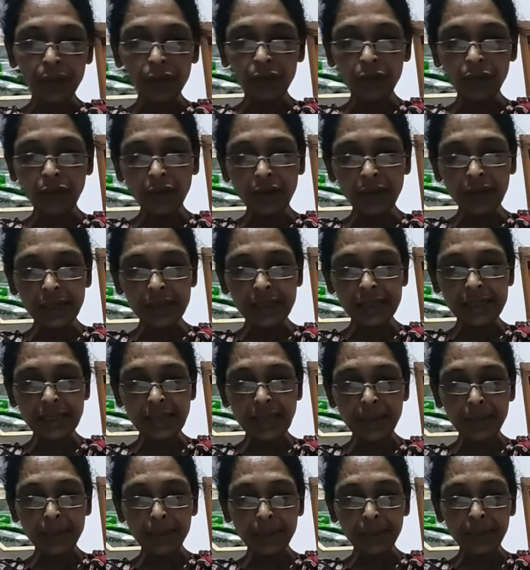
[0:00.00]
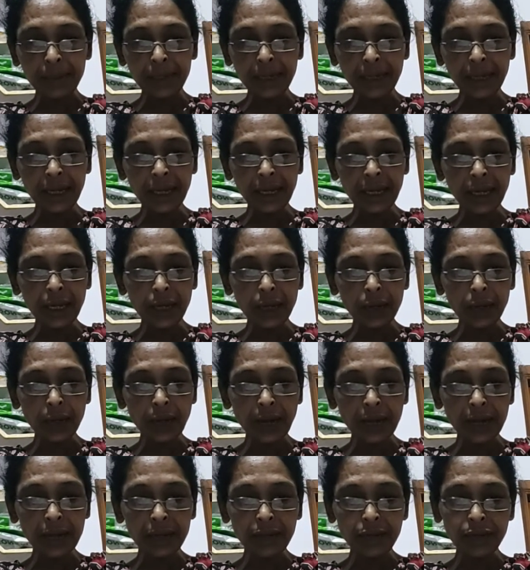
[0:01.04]
For example, take a look
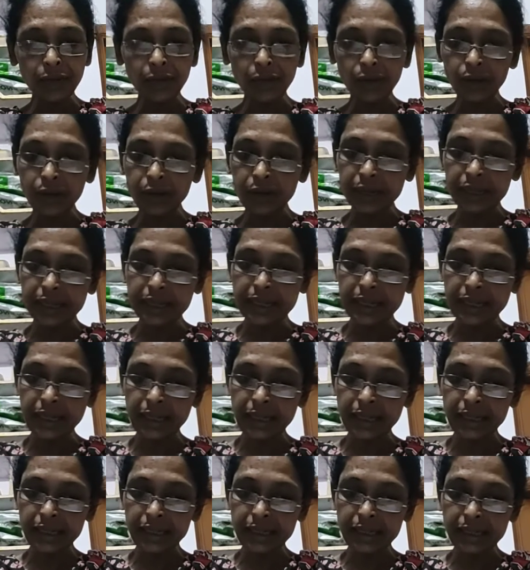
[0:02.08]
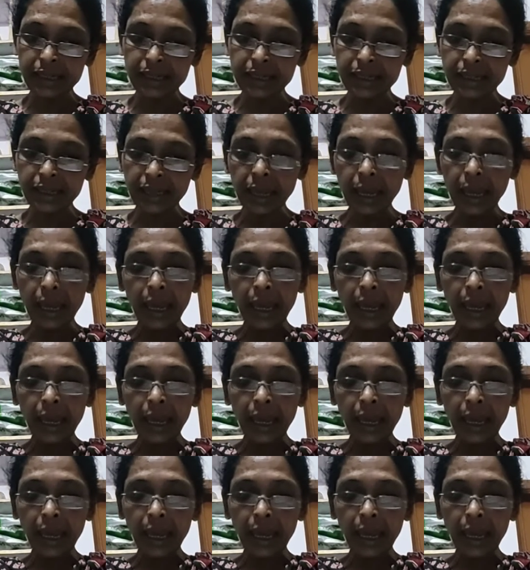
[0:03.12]
at the following sentence.